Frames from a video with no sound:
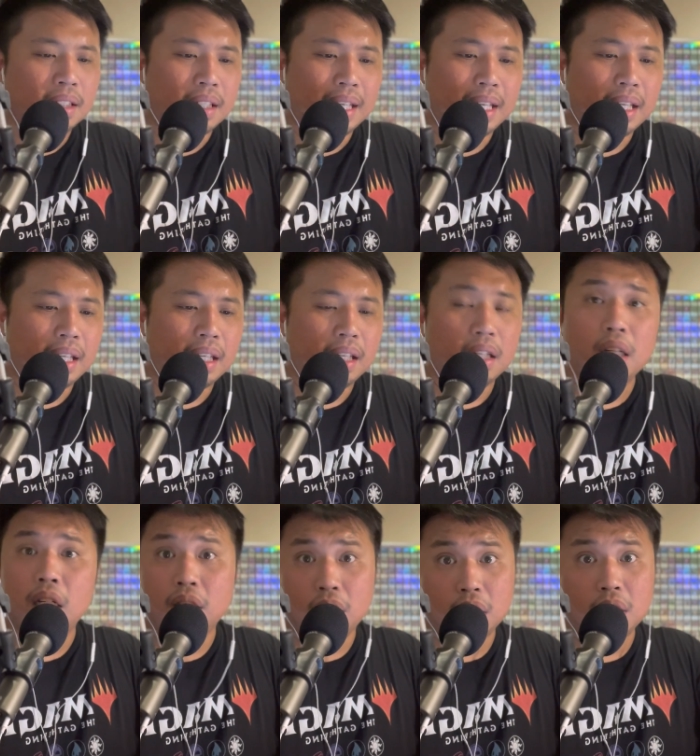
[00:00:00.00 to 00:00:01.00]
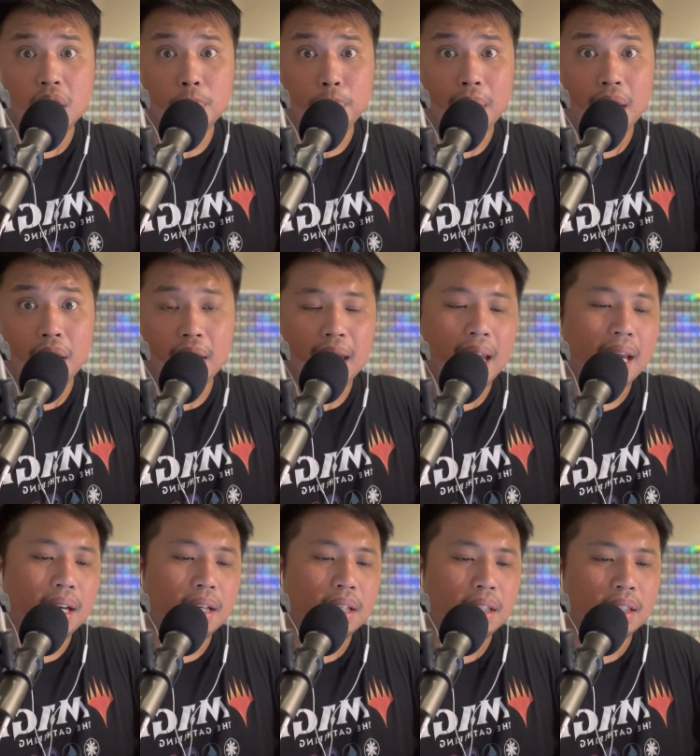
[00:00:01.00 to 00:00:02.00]
in TCG Player
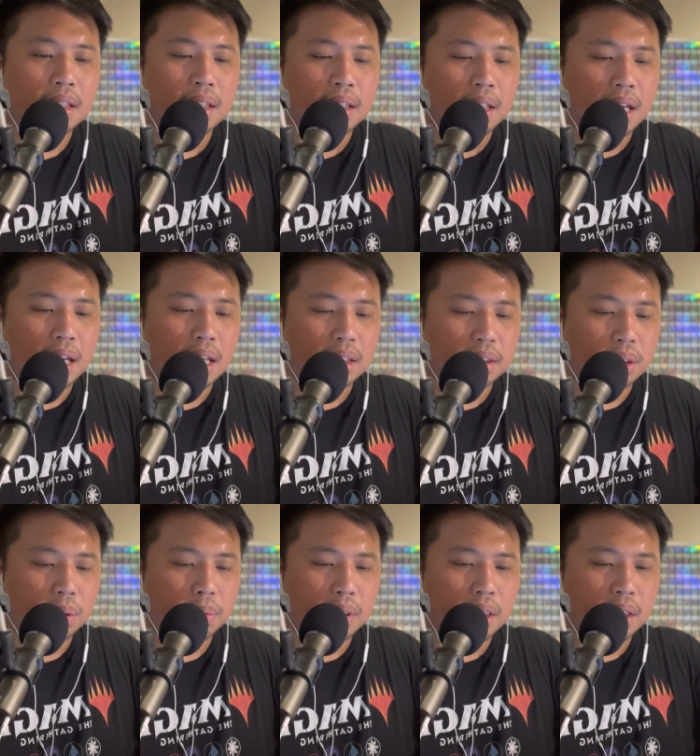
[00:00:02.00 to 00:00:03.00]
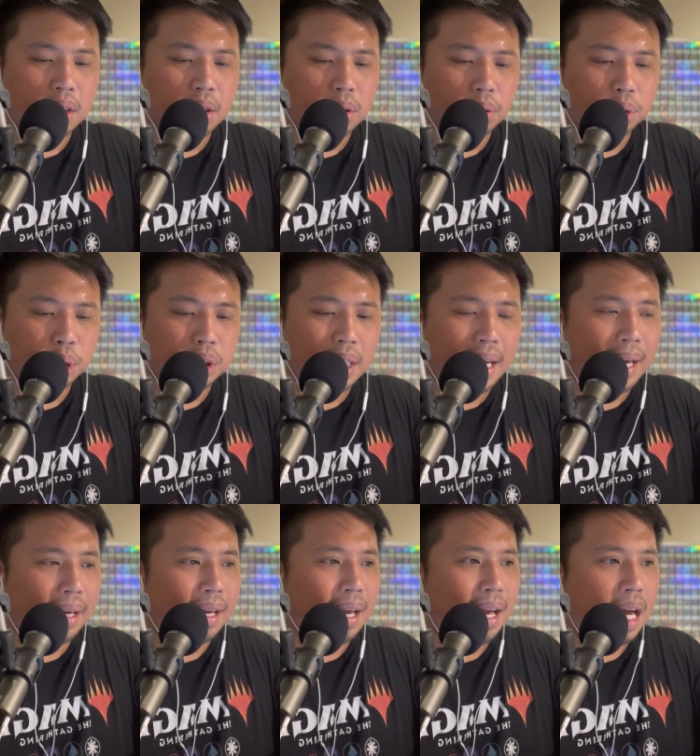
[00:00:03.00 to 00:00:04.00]
again. Uh, so we're gonna go
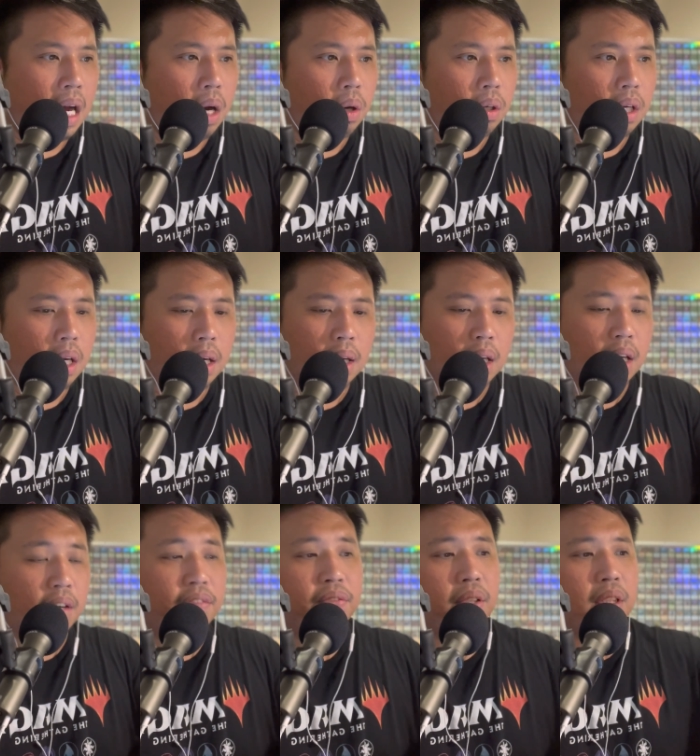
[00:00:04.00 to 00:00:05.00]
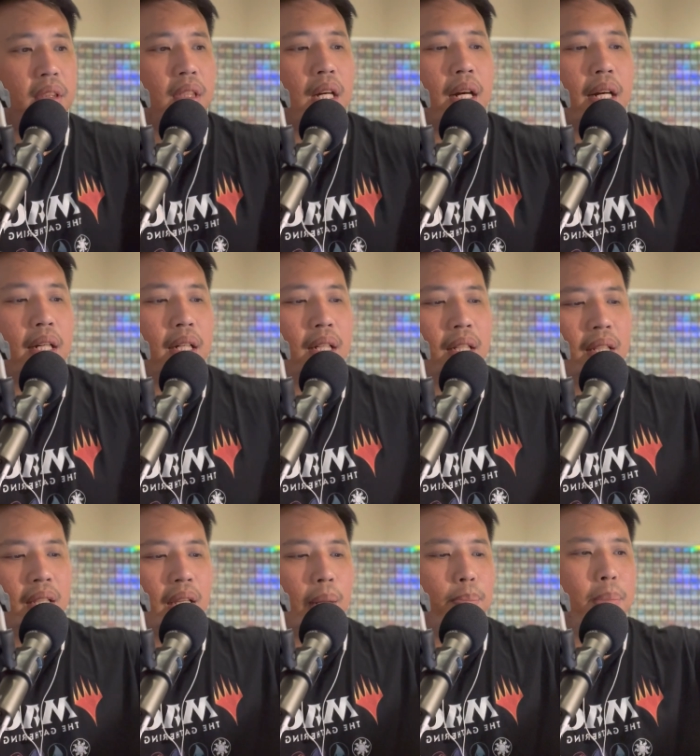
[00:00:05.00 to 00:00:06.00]
check out uh, our first card,
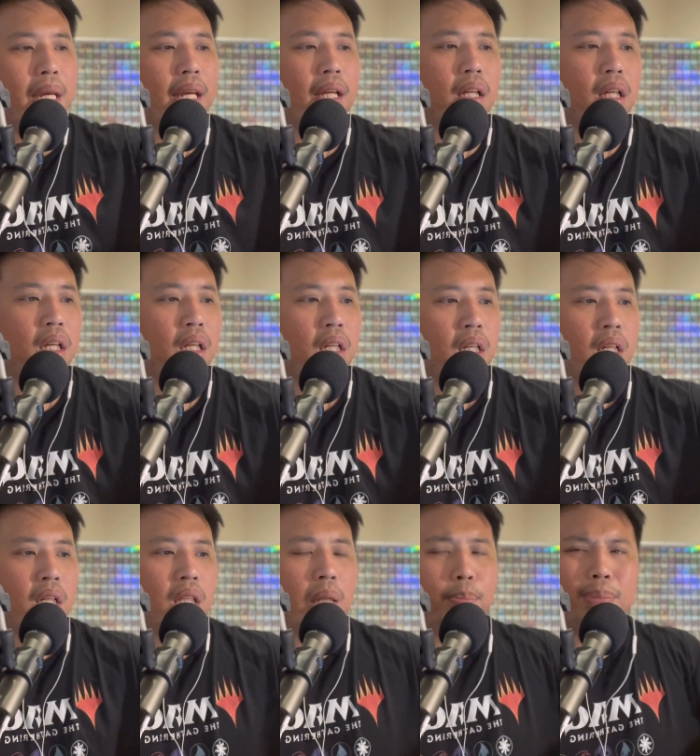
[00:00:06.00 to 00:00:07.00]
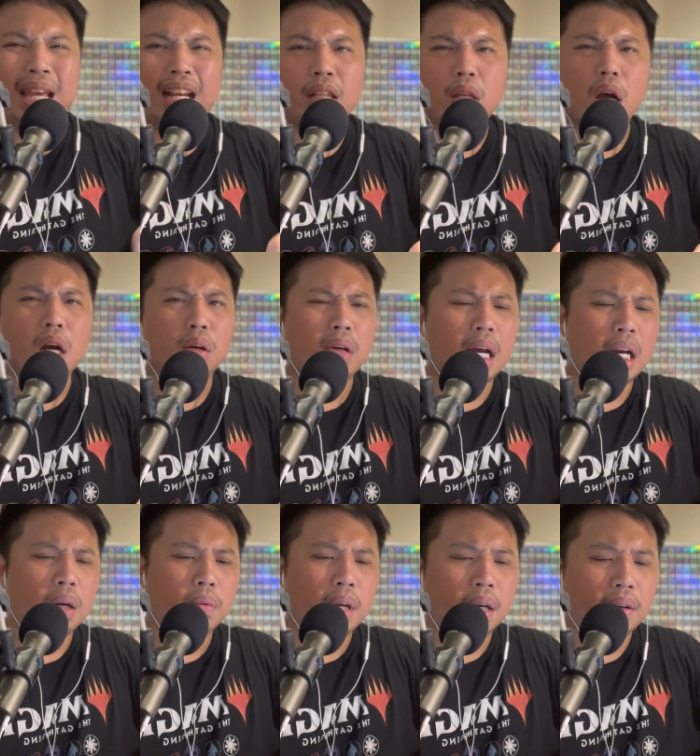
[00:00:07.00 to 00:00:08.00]
the big, the big dog right
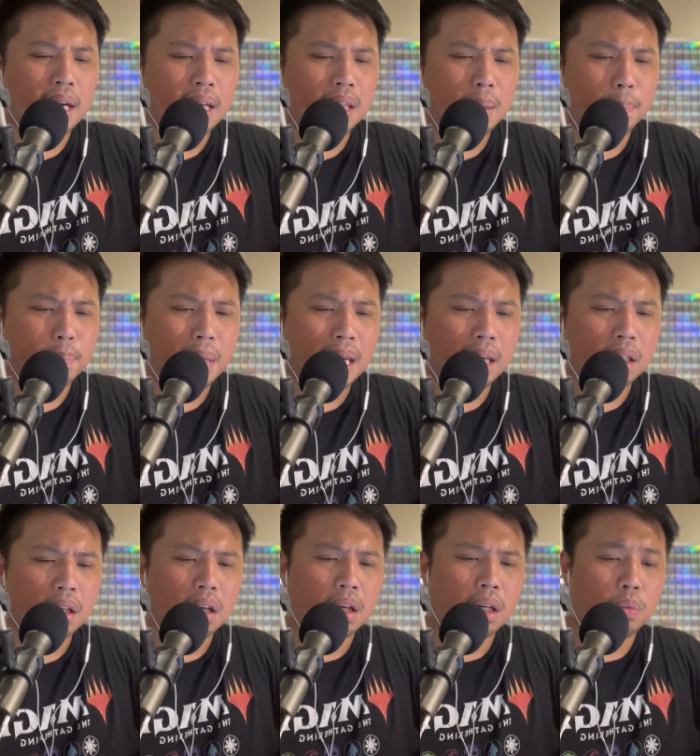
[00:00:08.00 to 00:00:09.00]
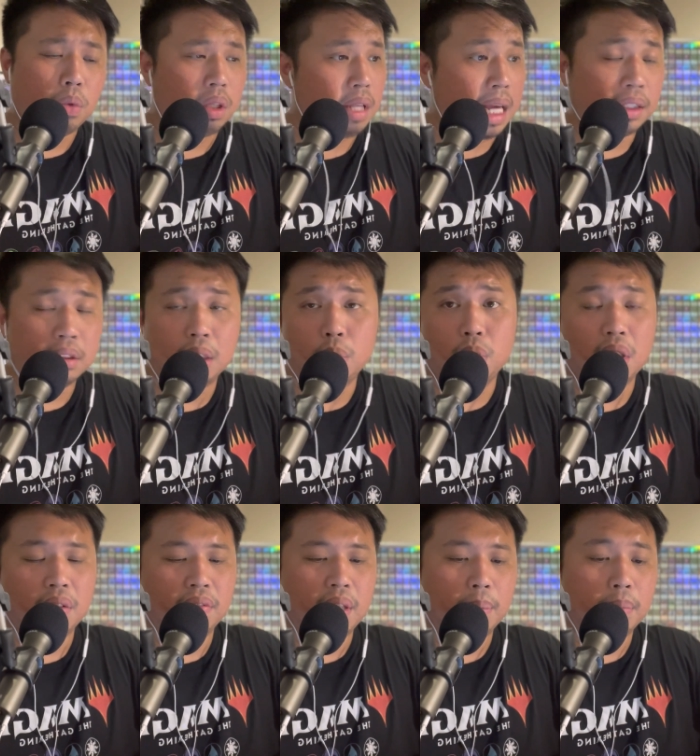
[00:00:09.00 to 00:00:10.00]
away, right? The big dog. Well, actually, one
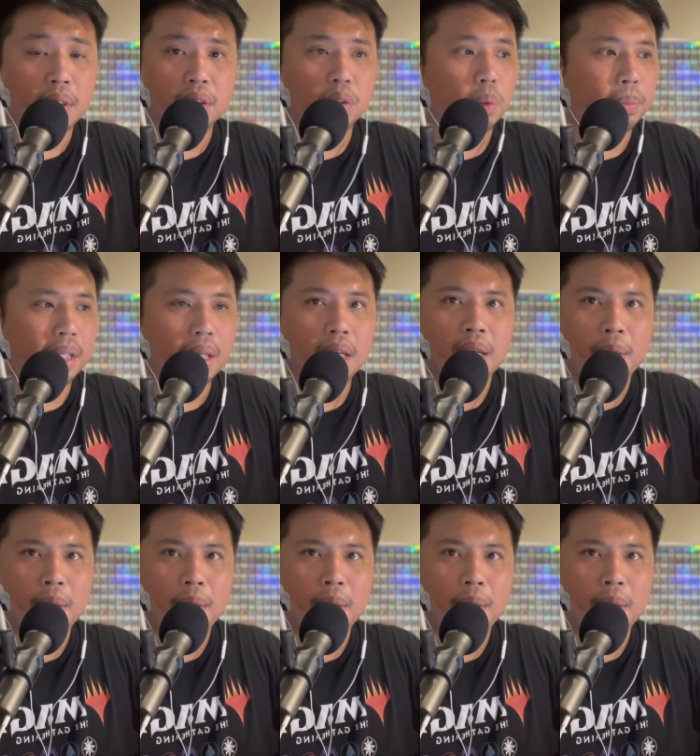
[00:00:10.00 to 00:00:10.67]
of them. There's so many